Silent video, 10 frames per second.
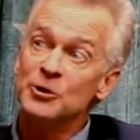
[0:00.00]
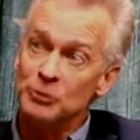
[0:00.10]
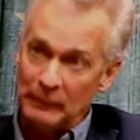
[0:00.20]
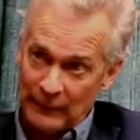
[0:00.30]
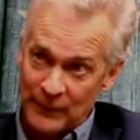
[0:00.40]

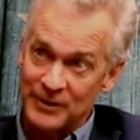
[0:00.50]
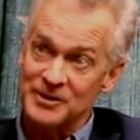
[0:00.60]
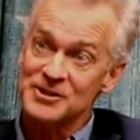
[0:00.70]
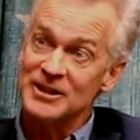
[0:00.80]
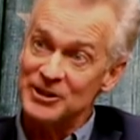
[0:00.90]

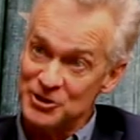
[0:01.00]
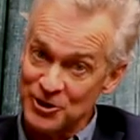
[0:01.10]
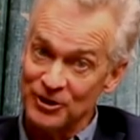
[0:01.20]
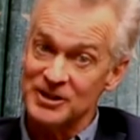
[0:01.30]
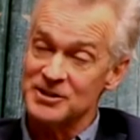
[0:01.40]
reporters and
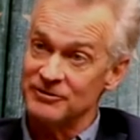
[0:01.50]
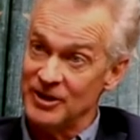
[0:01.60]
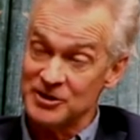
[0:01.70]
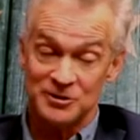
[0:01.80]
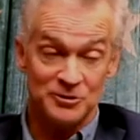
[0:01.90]
journalists at
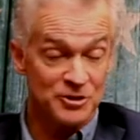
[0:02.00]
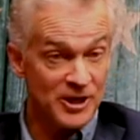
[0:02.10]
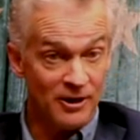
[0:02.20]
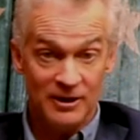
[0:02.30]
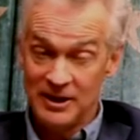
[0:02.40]
Fox News
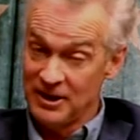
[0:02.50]
Channel